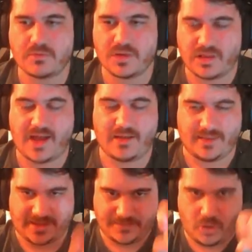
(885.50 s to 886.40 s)

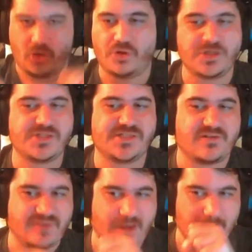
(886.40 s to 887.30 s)
pull
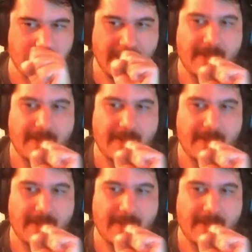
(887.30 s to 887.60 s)
yourself up,